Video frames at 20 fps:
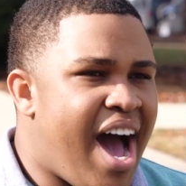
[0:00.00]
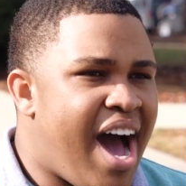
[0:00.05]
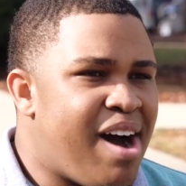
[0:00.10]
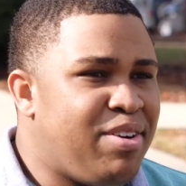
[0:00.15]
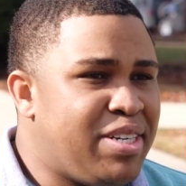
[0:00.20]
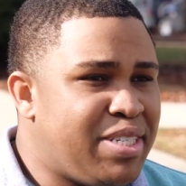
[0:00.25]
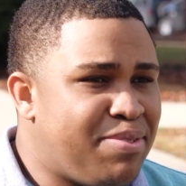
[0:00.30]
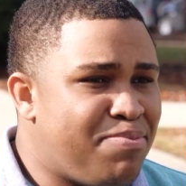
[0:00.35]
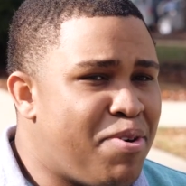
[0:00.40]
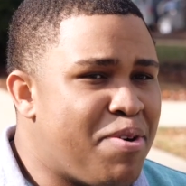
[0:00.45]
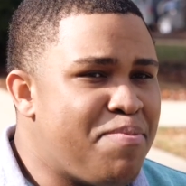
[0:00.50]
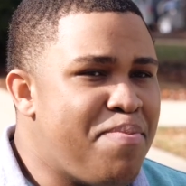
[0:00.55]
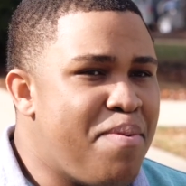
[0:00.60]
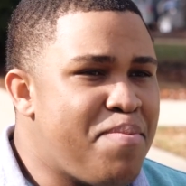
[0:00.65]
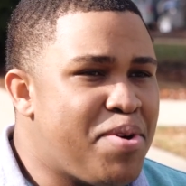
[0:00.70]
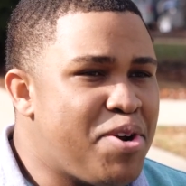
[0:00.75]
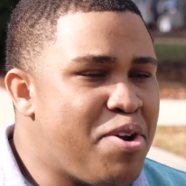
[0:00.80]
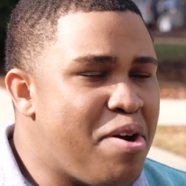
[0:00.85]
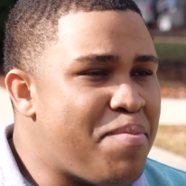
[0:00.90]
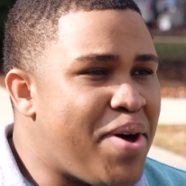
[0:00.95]
I wish more
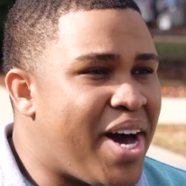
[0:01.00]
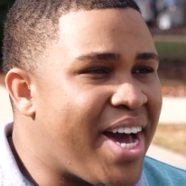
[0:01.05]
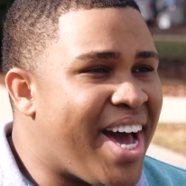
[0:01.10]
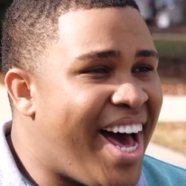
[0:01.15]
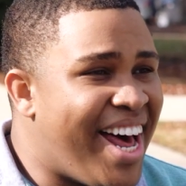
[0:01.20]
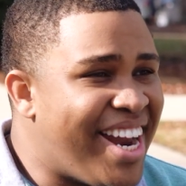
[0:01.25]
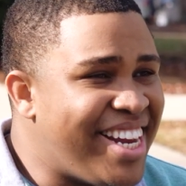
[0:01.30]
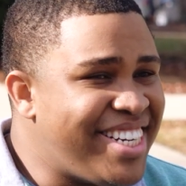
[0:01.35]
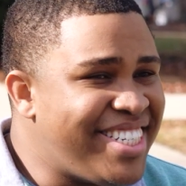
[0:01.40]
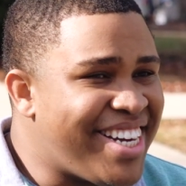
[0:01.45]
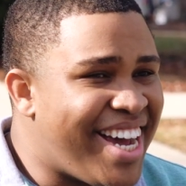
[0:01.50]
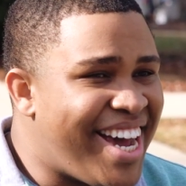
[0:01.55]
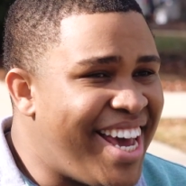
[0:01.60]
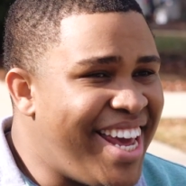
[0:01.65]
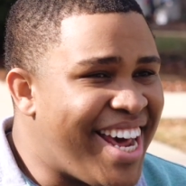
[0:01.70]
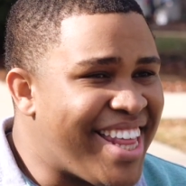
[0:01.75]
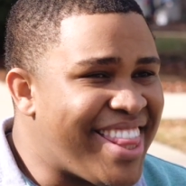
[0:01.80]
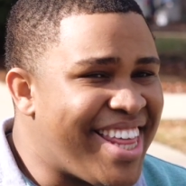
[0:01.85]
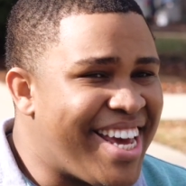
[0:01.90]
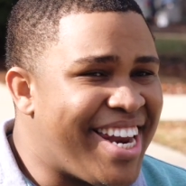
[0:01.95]
people knew about college night.
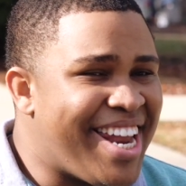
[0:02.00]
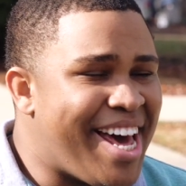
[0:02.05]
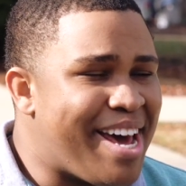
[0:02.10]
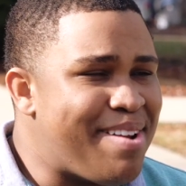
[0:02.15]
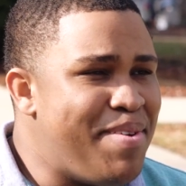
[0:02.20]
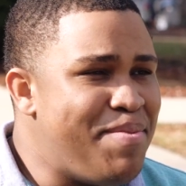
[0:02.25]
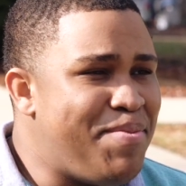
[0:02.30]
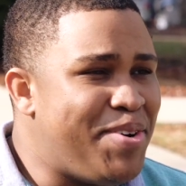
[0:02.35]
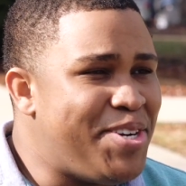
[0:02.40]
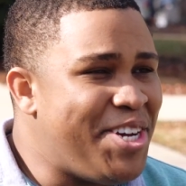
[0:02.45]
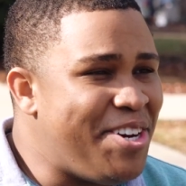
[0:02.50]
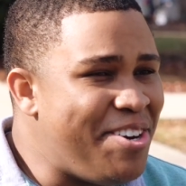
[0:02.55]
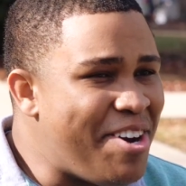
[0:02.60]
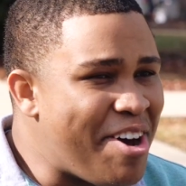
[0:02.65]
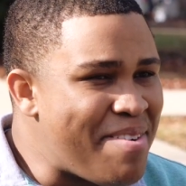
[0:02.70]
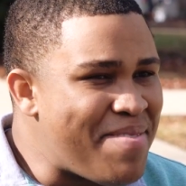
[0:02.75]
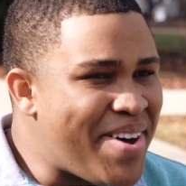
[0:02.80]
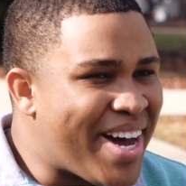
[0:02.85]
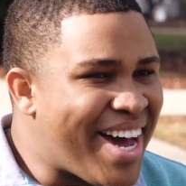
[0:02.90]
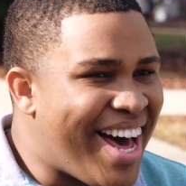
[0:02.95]
I think a lot of people do
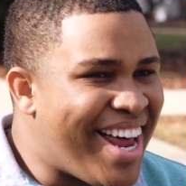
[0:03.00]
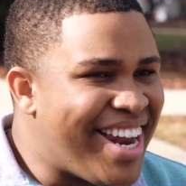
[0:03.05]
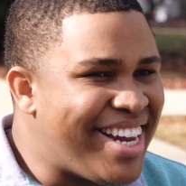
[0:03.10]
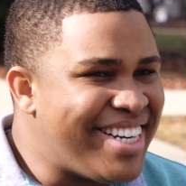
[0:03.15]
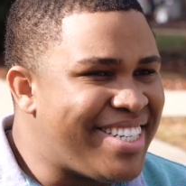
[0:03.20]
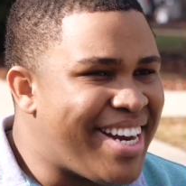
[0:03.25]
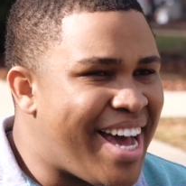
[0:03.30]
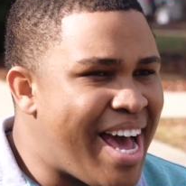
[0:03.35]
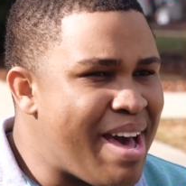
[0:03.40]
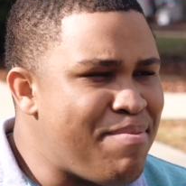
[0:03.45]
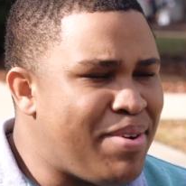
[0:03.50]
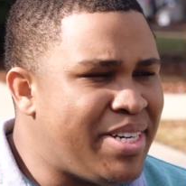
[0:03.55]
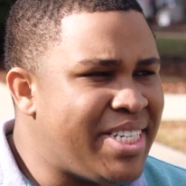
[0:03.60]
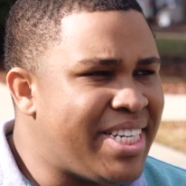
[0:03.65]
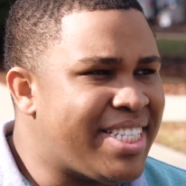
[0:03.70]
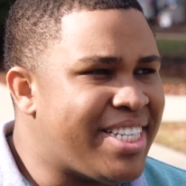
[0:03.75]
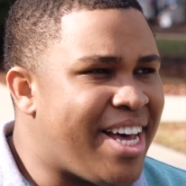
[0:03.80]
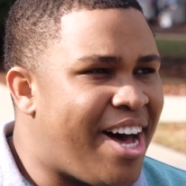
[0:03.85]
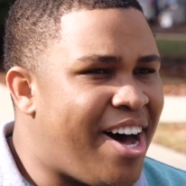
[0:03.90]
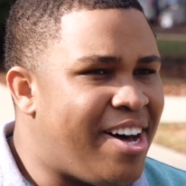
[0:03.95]
know about college night, but
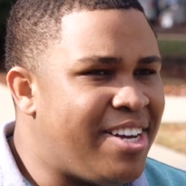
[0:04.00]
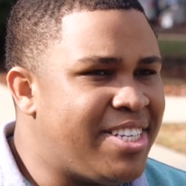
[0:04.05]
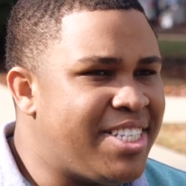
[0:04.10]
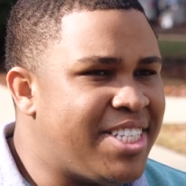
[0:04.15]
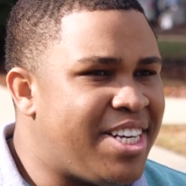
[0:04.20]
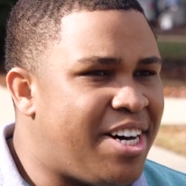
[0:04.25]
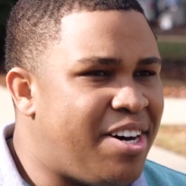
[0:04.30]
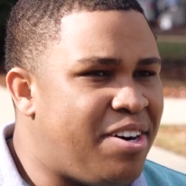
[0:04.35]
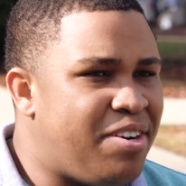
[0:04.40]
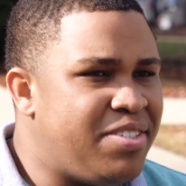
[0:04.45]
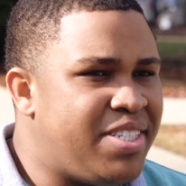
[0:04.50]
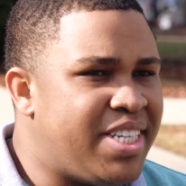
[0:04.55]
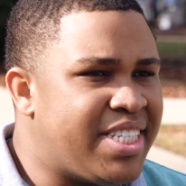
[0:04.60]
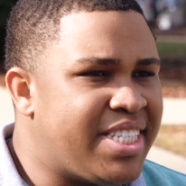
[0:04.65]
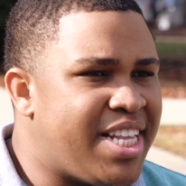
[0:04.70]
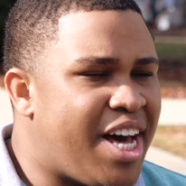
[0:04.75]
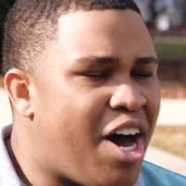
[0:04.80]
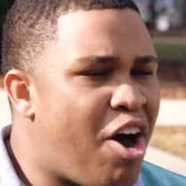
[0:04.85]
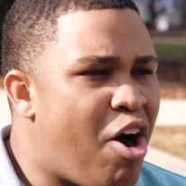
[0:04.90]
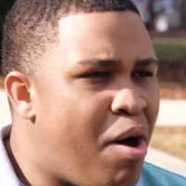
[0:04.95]
just also
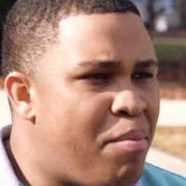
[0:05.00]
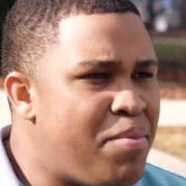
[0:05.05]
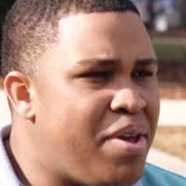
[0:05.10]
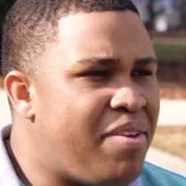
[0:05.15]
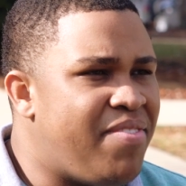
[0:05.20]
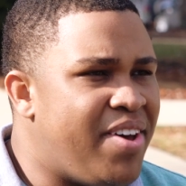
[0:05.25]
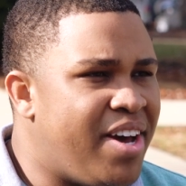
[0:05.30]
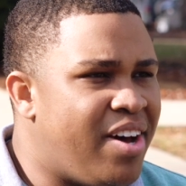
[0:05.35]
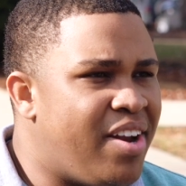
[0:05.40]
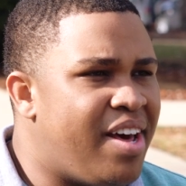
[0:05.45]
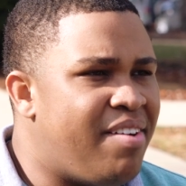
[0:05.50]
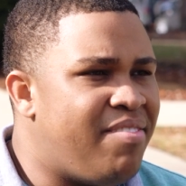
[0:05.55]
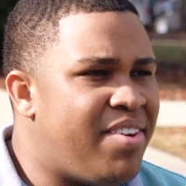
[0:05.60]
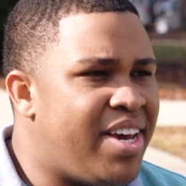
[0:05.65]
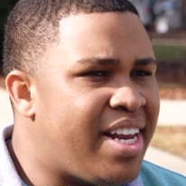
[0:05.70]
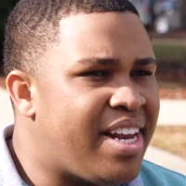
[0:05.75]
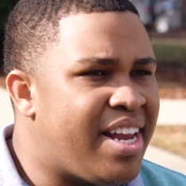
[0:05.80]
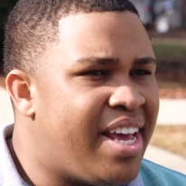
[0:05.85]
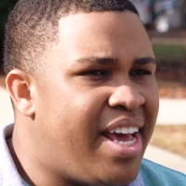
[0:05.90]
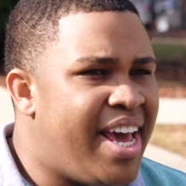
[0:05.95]
just the homey feel of
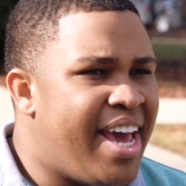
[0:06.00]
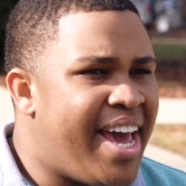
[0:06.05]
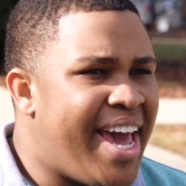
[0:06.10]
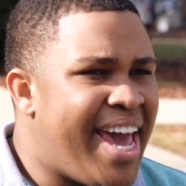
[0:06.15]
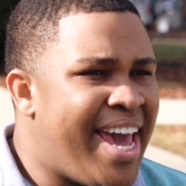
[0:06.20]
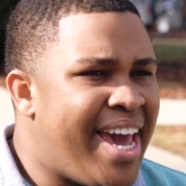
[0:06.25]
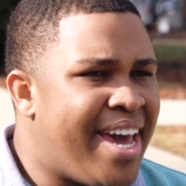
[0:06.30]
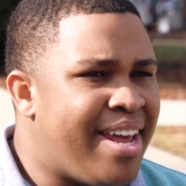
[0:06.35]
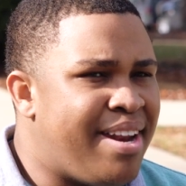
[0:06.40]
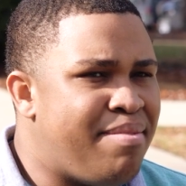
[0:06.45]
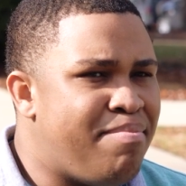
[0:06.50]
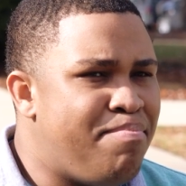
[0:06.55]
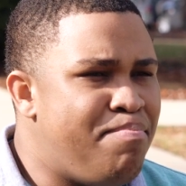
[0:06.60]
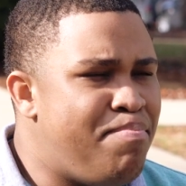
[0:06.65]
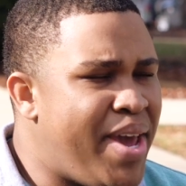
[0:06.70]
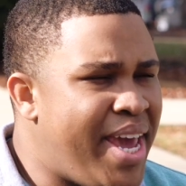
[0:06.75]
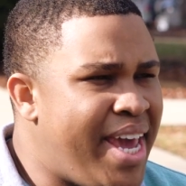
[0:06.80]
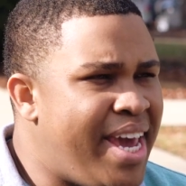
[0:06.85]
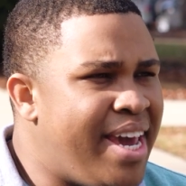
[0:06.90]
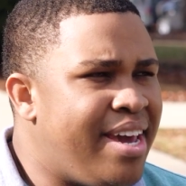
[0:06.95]
it and
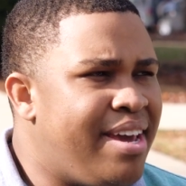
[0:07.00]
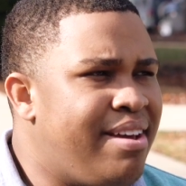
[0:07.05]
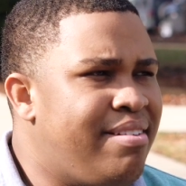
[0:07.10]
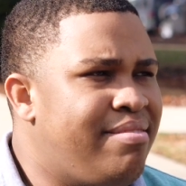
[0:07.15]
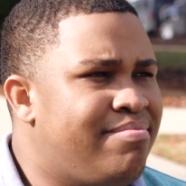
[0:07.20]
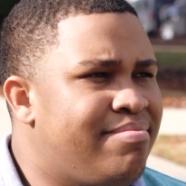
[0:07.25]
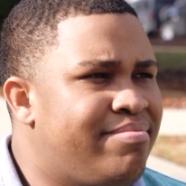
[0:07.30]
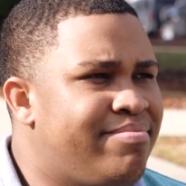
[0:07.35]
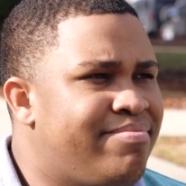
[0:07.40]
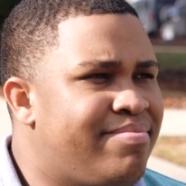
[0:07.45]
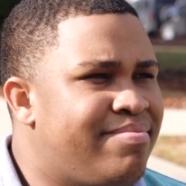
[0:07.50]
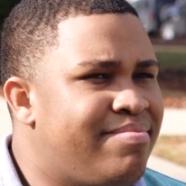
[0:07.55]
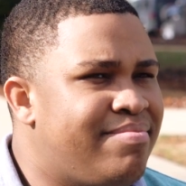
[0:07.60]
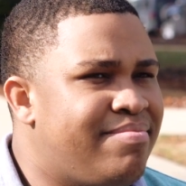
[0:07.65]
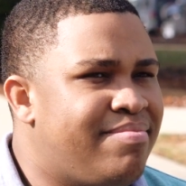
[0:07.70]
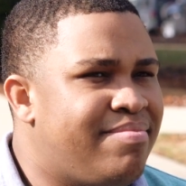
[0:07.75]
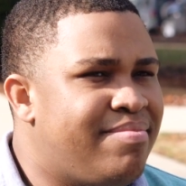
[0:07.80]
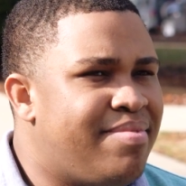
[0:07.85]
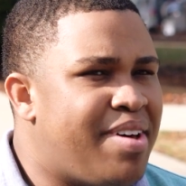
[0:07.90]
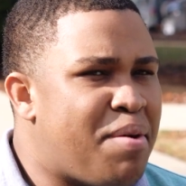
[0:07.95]
being
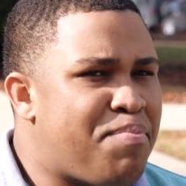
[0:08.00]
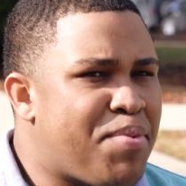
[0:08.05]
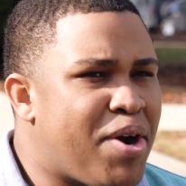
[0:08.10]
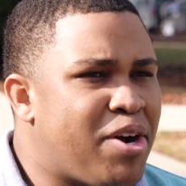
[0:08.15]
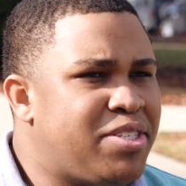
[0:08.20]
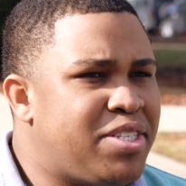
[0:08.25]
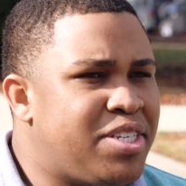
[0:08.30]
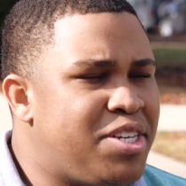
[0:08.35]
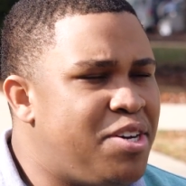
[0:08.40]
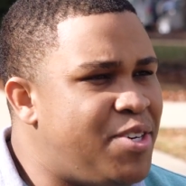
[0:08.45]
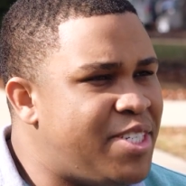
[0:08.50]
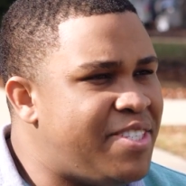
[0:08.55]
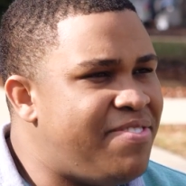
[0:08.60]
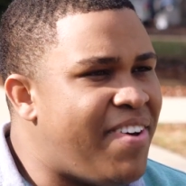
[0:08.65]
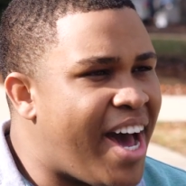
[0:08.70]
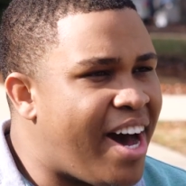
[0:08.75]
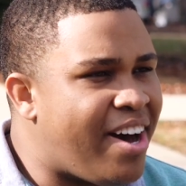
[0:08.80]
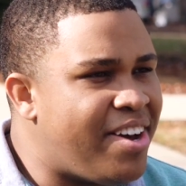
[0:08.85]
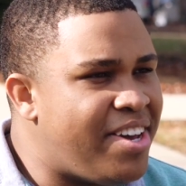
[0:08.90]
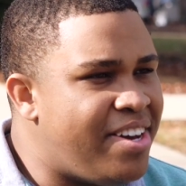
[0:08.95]
a person who is
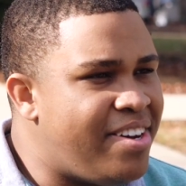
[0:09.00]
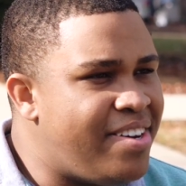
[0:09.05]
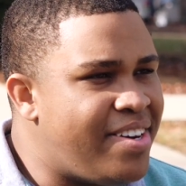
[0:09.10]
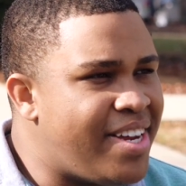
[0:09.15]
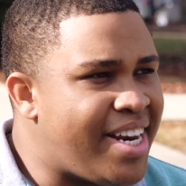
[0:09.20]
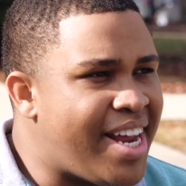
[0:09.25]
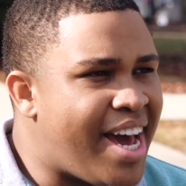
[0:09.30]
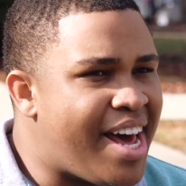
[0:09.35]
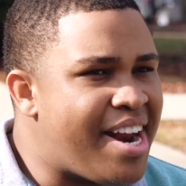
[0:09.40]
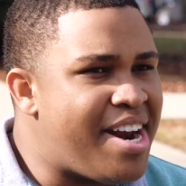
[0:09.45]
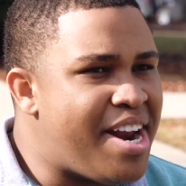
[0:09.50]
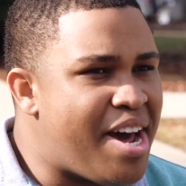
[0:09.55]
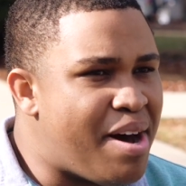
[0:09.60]
valued and not a